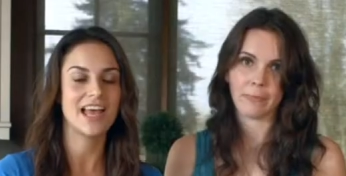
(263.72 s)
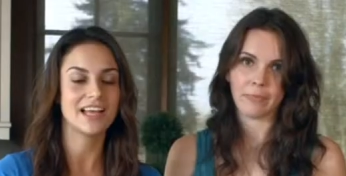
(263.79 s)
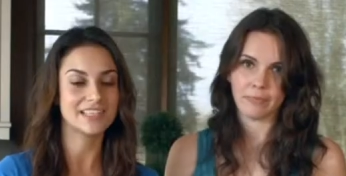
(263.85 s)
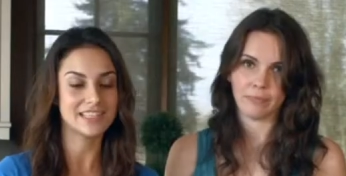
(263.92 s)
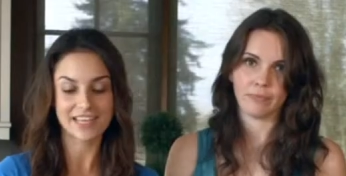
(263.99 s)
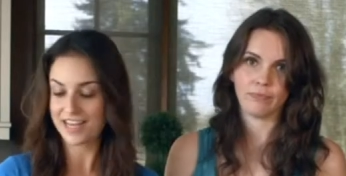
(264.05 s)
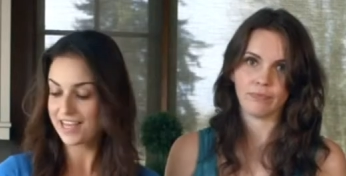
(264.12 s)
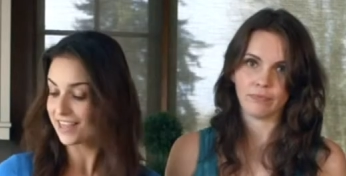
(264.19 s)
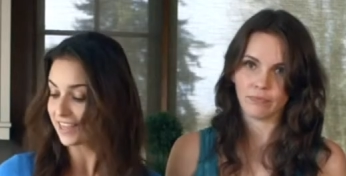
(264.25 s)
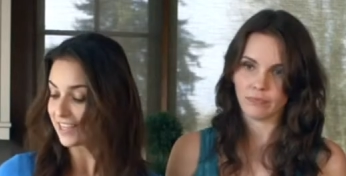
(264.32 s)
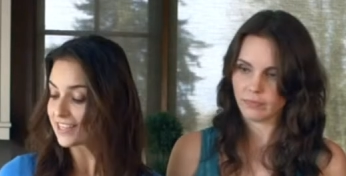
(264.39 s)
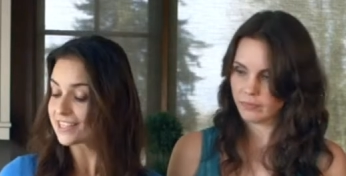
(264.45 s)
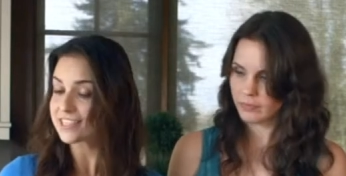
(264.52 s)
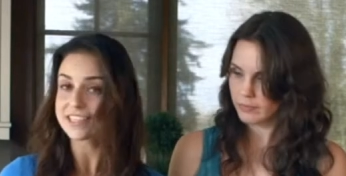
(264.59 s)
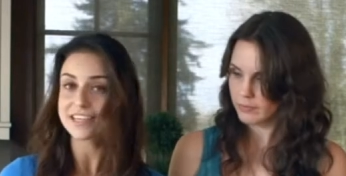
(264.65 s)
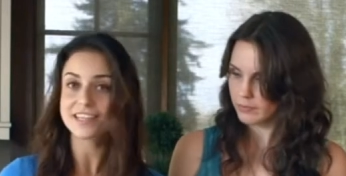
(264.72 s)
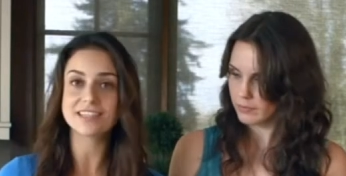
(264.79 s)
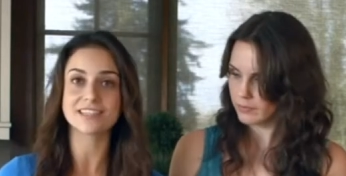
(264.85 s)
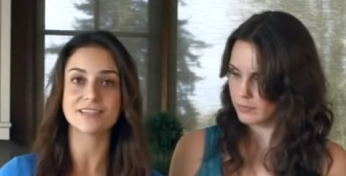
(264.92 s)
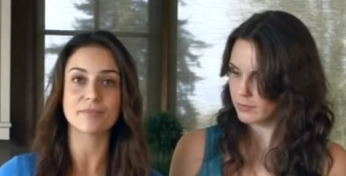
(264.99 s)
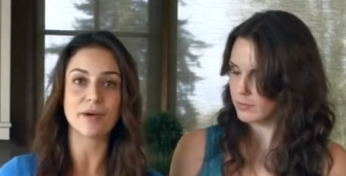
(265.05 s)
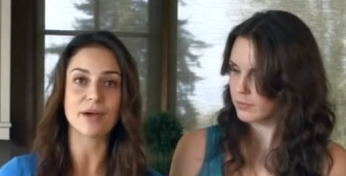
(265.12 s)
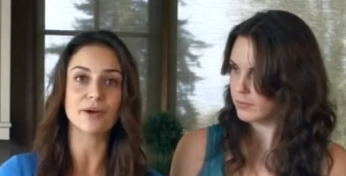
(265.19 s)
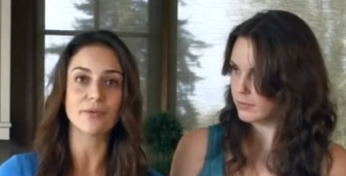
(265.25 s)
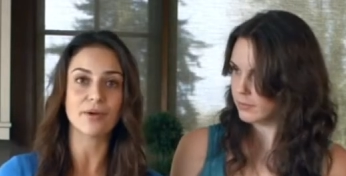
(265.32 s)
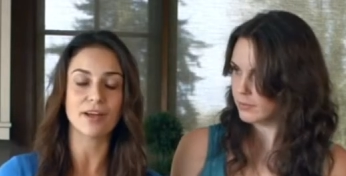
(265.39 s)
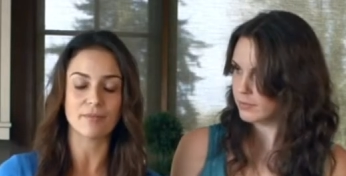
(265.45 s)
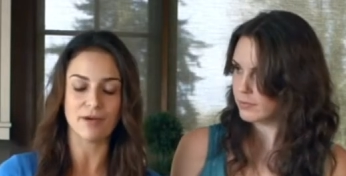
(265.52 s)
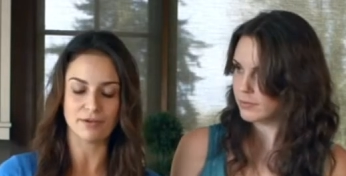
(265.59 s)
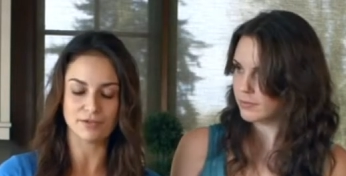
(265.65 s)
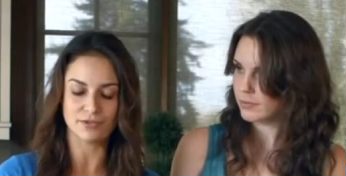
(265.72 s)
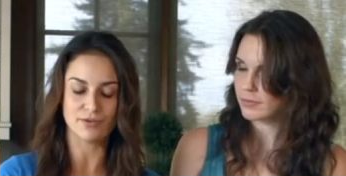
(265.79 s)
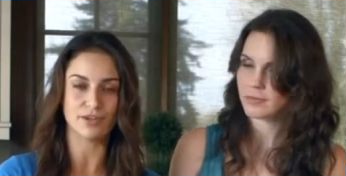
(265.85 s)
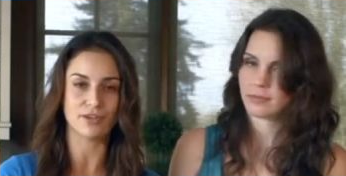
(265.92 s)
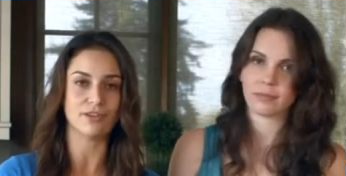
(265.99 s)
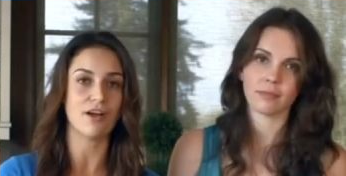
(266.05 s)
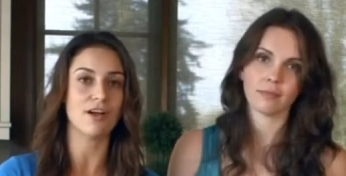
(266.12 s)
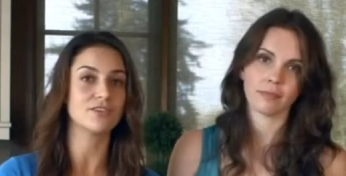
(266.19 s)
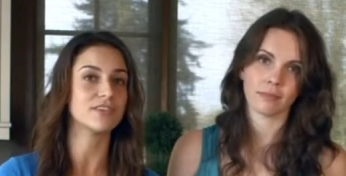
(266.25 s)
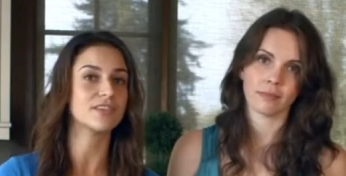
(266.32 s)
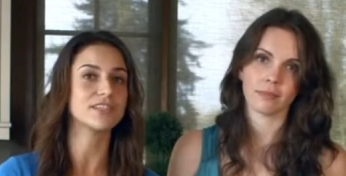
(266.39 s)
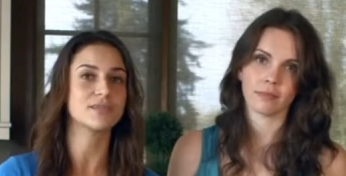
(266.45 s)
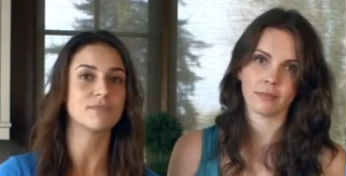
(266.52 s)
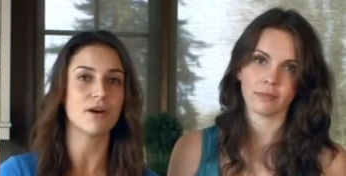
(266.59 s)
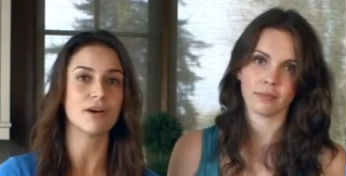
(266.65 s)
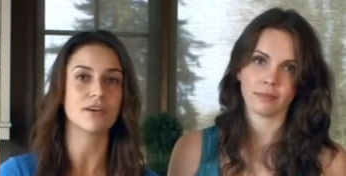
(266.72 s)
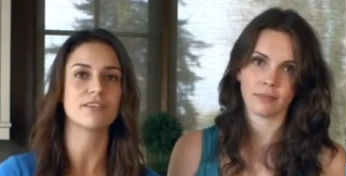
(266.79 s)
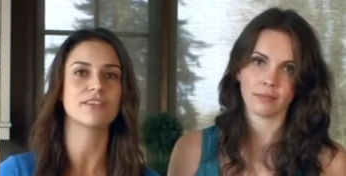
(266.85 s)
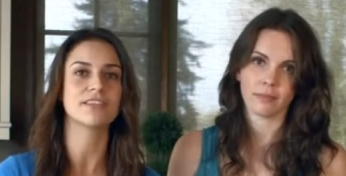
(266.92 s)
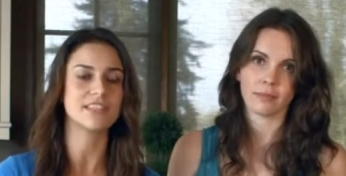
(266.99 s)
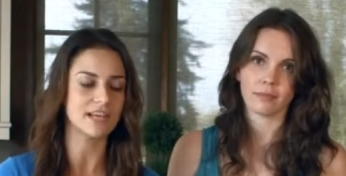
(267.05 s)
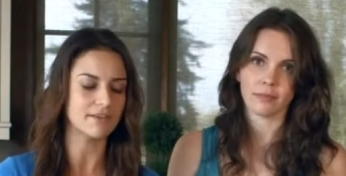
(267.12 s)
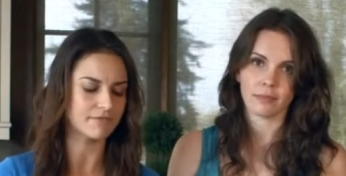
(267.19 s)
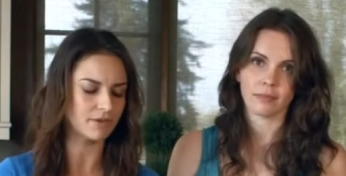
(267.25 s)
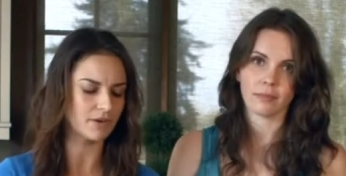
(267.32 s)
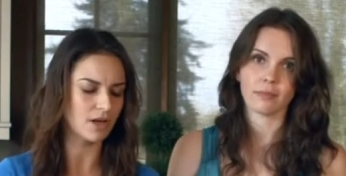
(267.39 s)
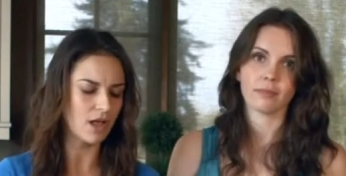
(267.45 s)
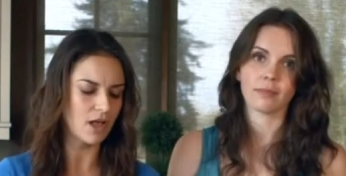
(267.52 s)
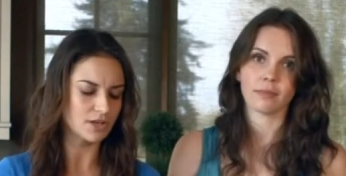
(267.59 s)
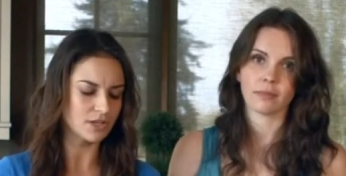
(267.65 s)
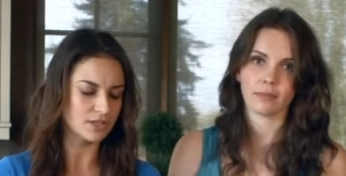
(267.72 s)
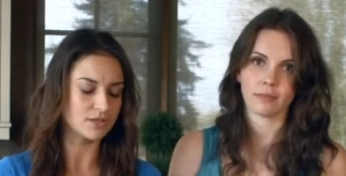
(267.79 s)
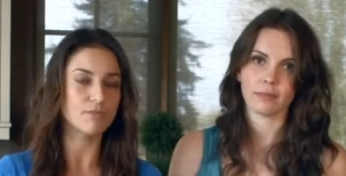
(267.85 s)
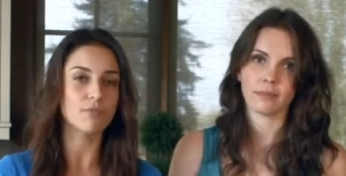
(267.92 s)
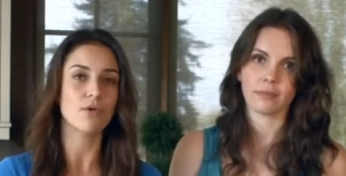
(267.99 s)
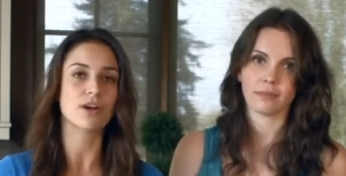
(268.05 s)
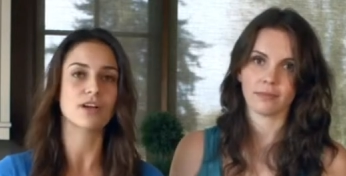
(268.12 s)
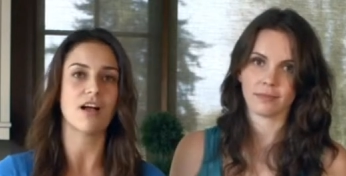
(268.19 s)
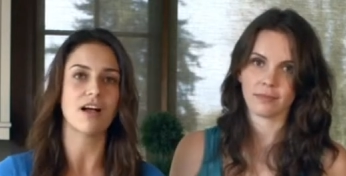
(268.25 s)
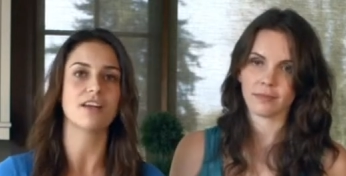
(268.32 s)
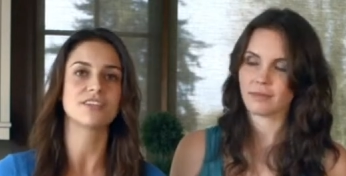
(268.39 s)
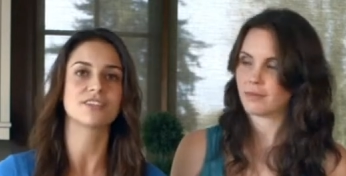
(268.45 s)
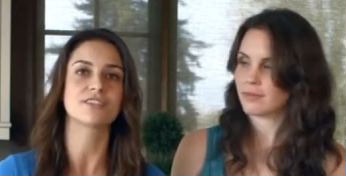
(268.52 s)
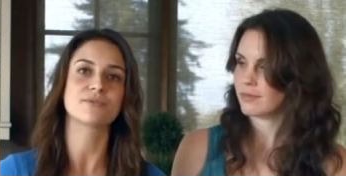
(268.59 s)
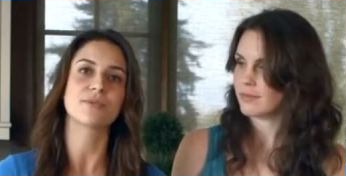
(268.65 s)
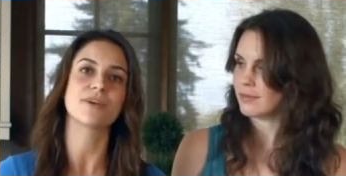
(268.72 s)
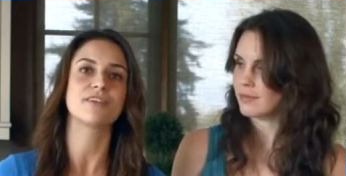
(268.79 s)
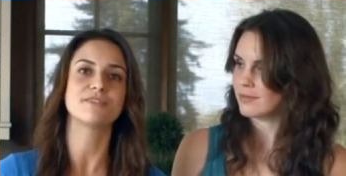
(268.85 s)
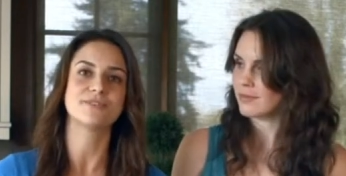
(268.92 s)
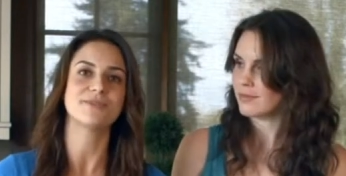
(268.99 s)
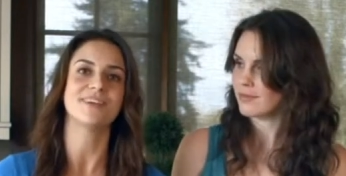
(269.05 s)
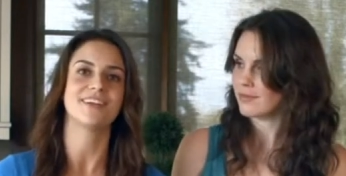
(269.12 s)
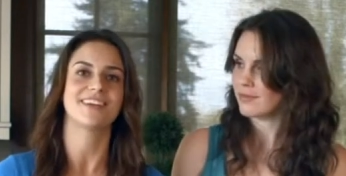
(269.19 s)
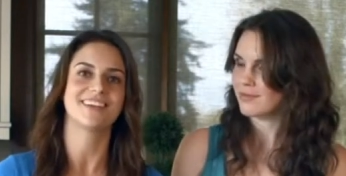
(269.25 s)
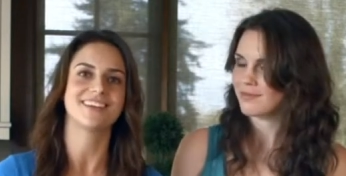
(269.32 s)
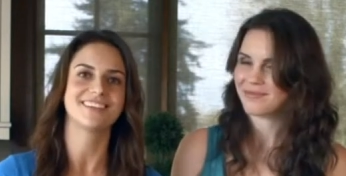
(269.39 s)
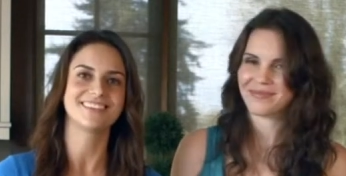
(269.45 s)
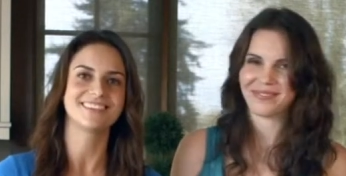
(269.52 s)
Speaker 1: And today, this is the better way about doing your laundry, the smarter, the safer, just the more conscious way of doing it.